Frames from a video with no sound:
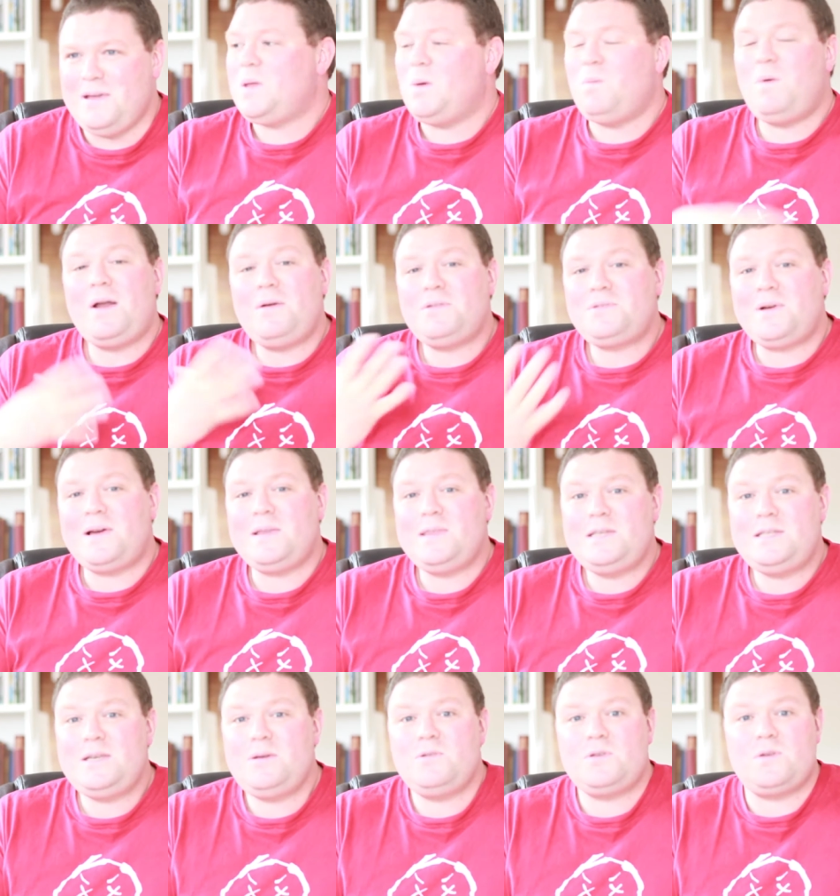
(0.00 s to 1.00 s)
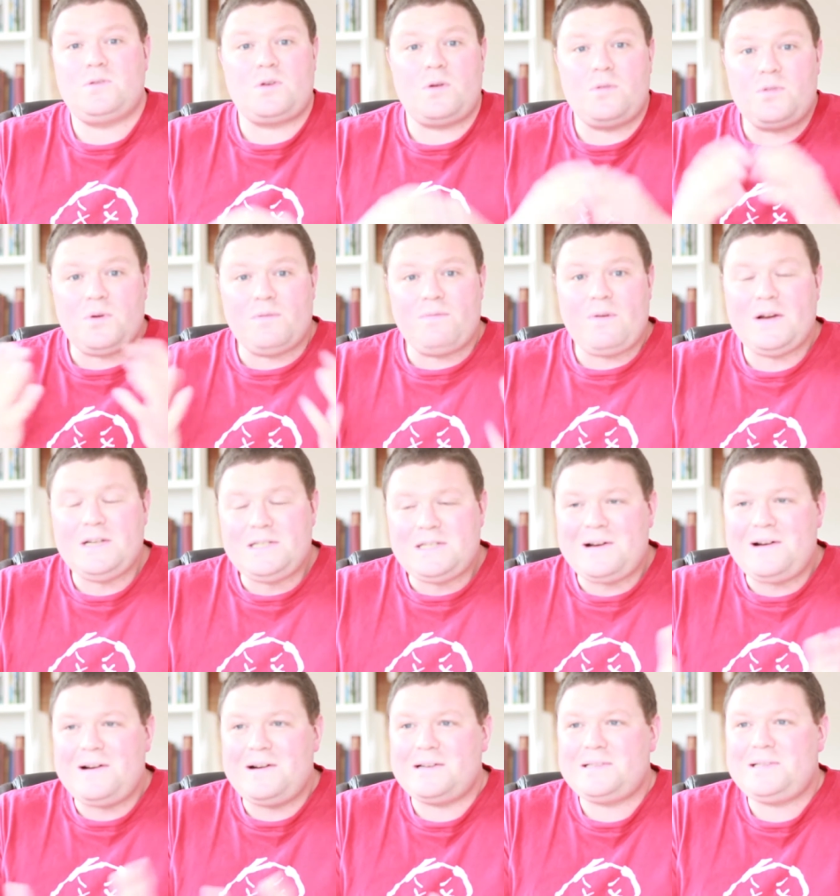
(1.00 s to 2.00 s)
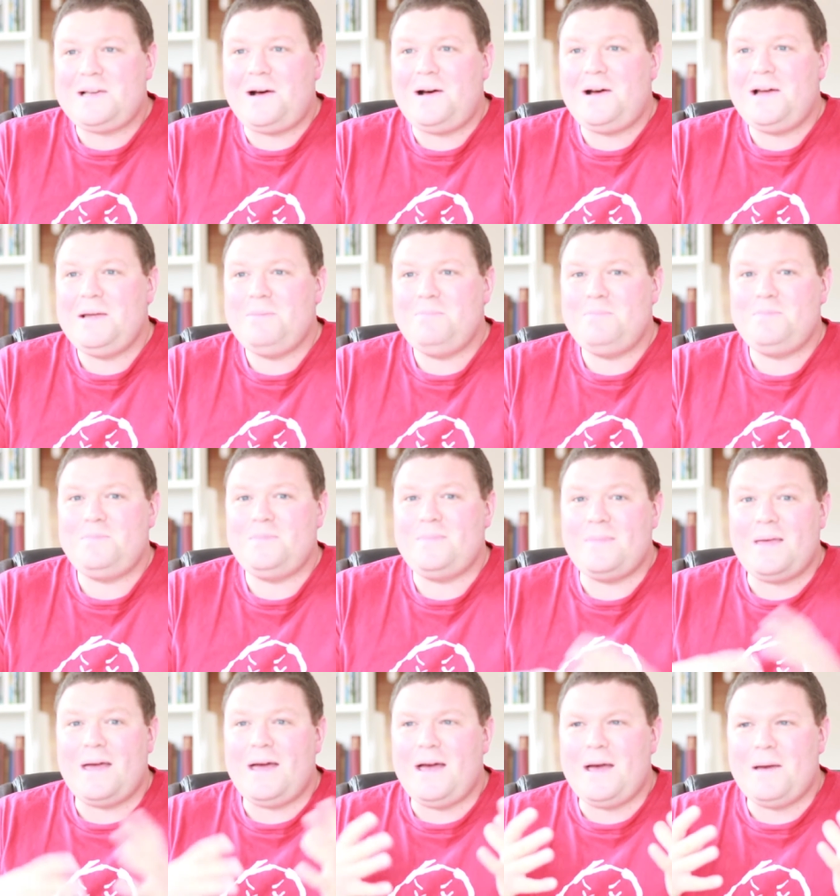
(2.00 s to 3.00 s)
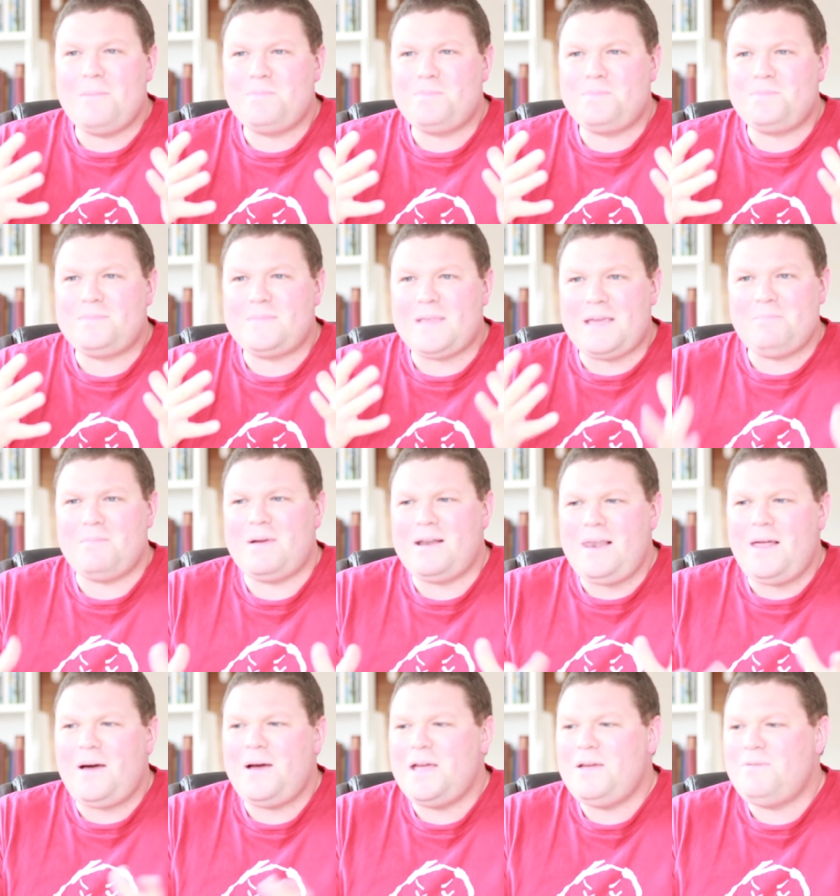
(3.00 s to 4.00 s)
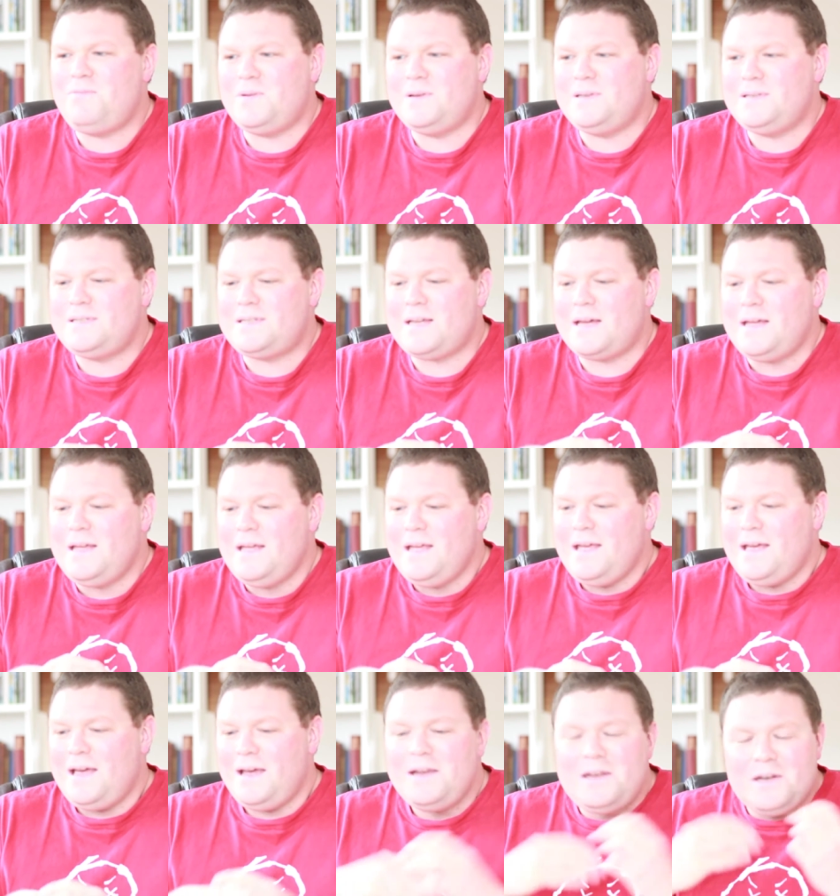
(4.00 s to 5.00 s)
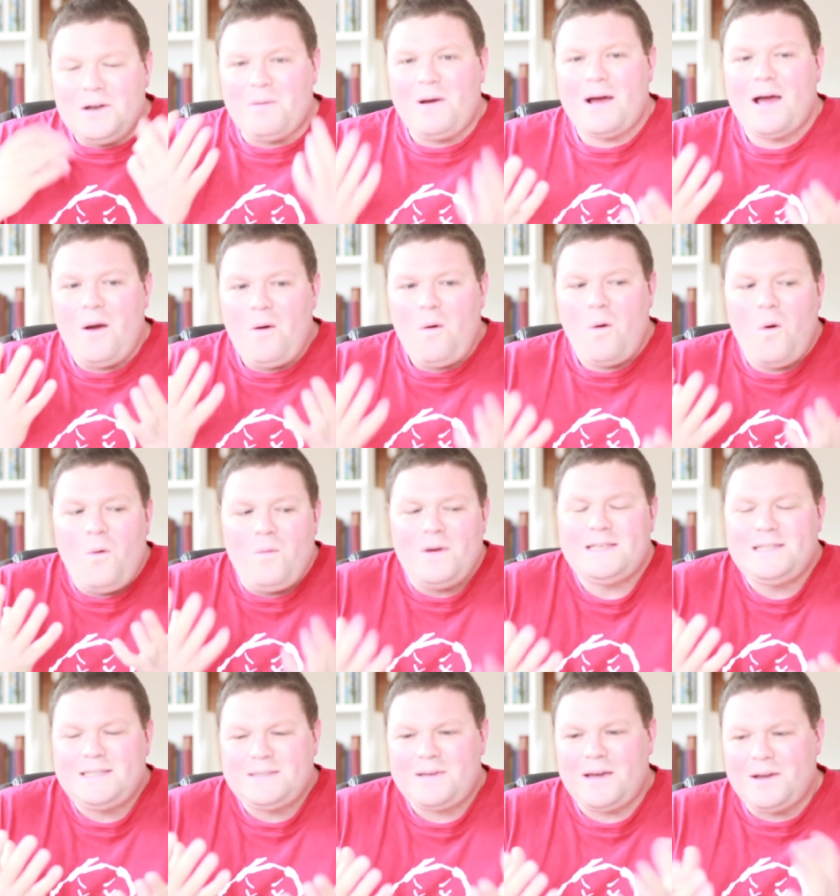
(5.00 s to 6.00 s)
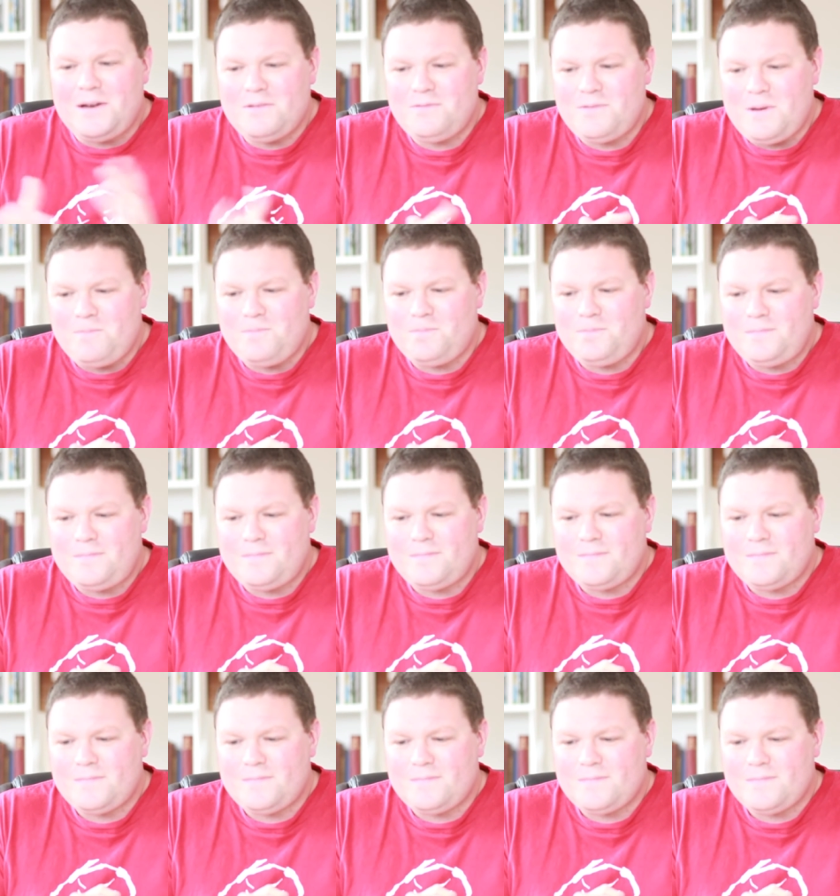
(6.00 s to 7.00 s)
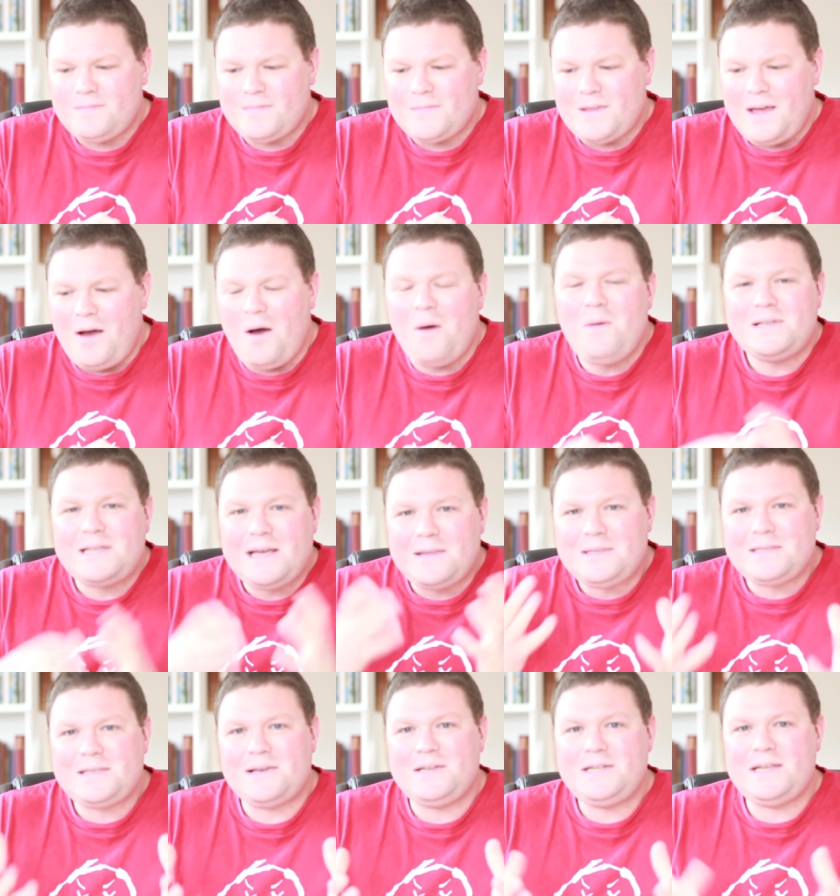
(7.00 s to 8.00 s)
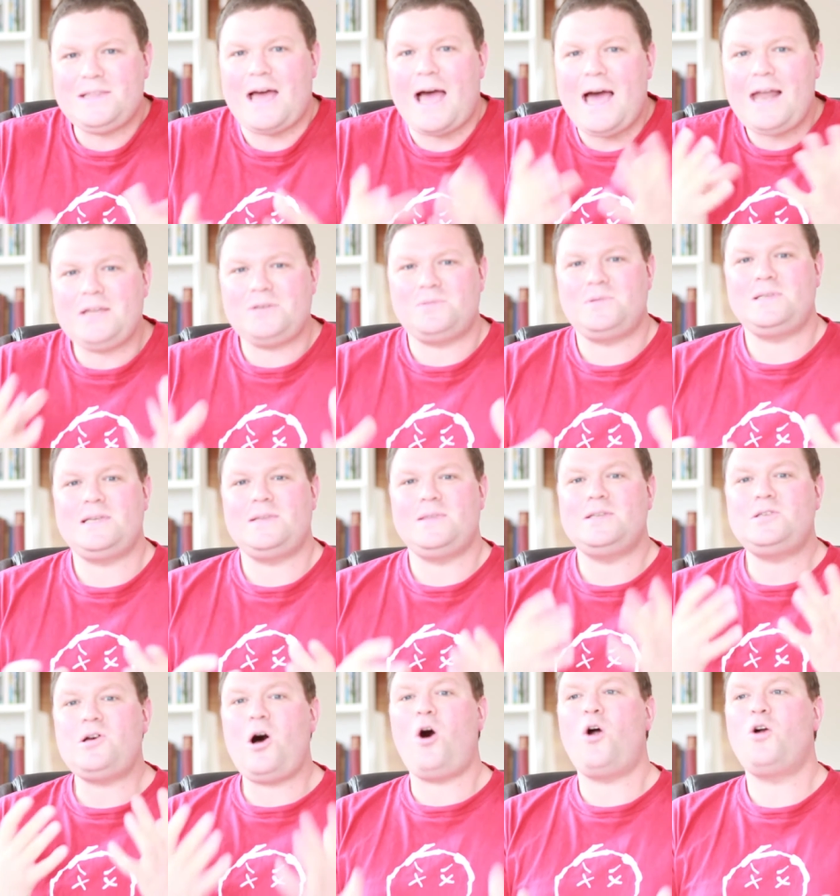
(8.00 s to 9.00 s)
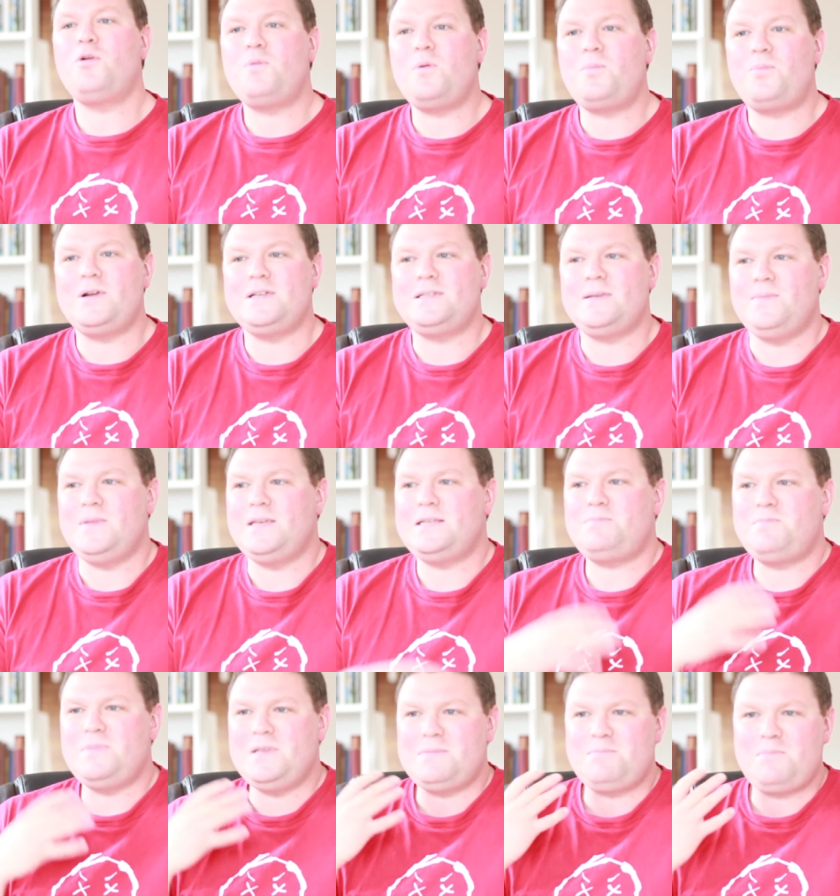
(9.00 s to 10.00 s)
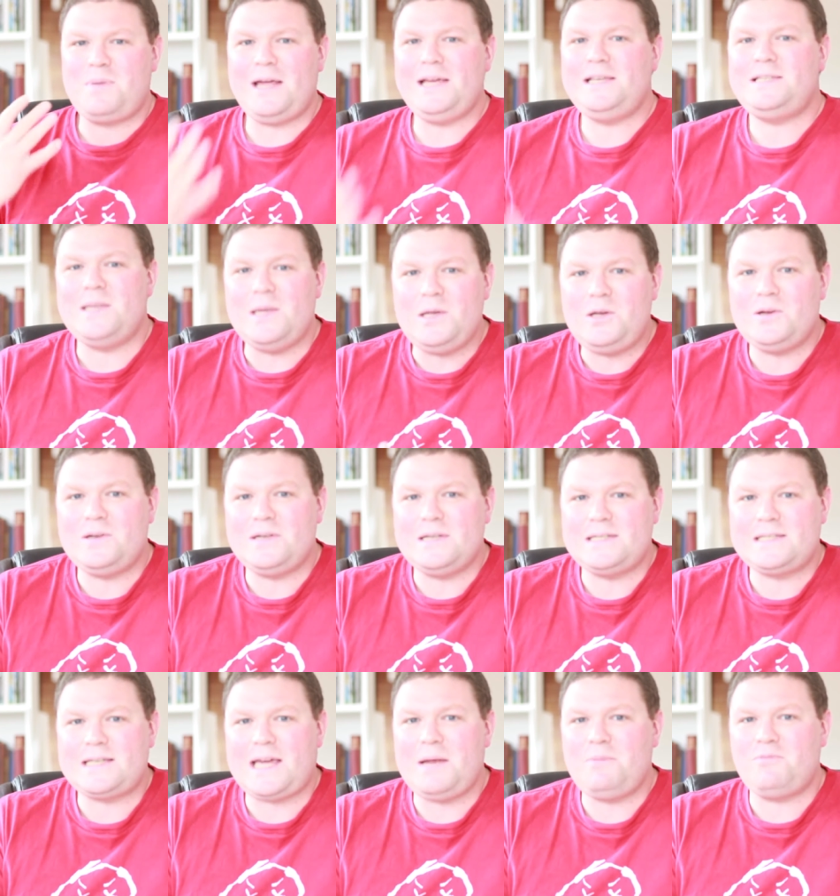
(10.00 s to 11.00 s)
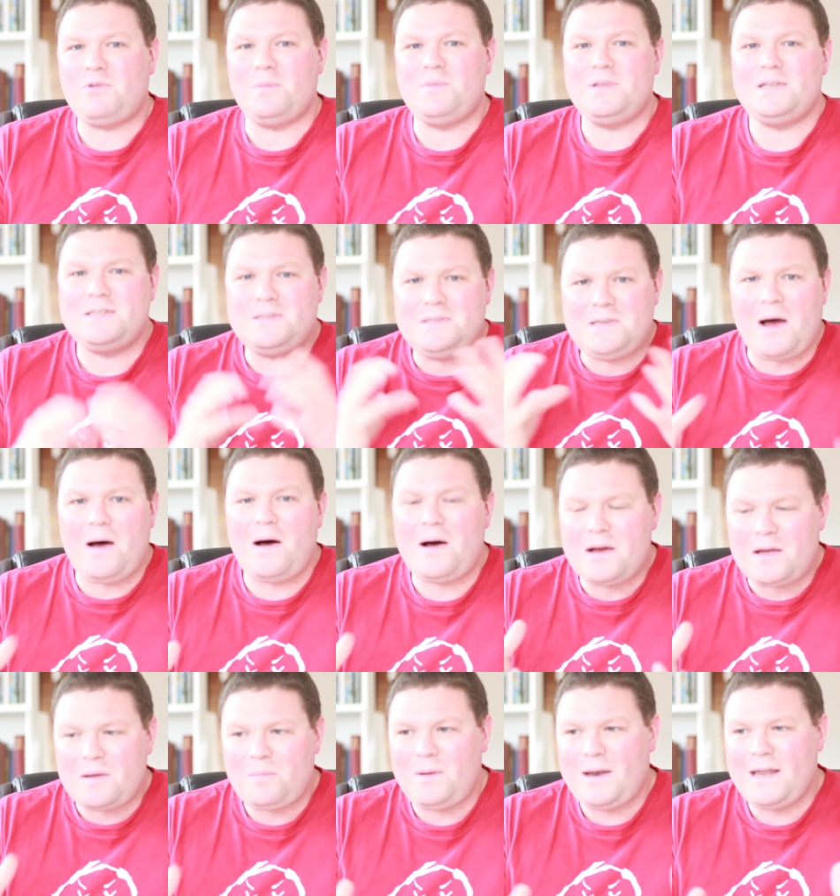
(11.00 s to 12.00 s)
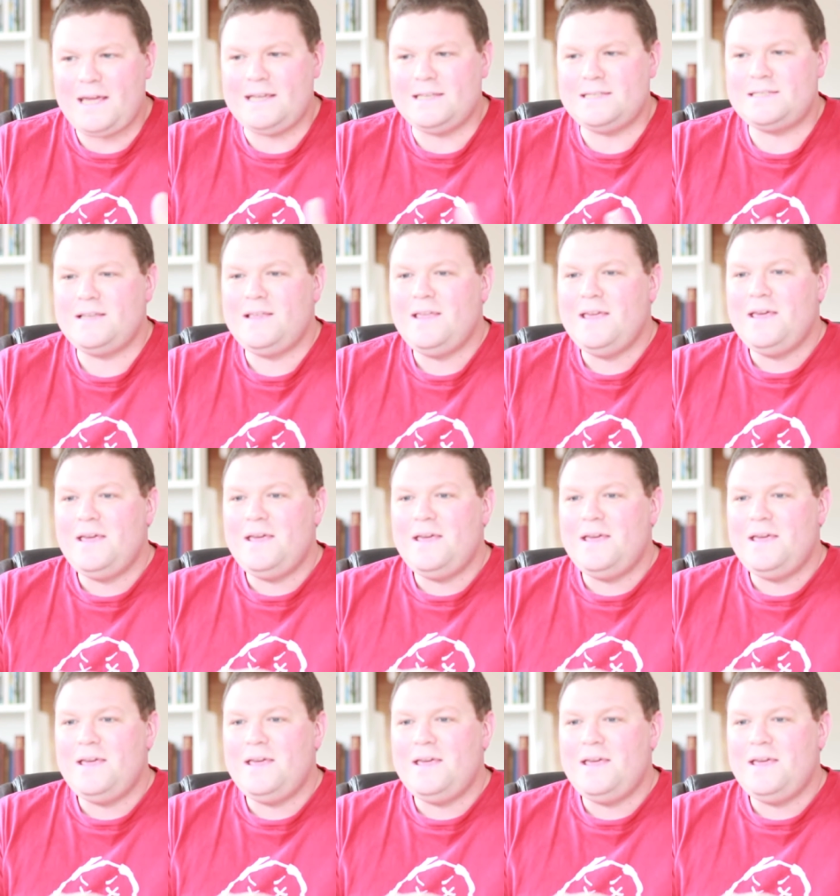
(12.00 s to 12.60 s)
When I was writing the series, I was going through a very dark time in my life, and you know, I always kind of always had this idea that Alex was in this horrible prison, this place that he couldn't escape from, this dark place.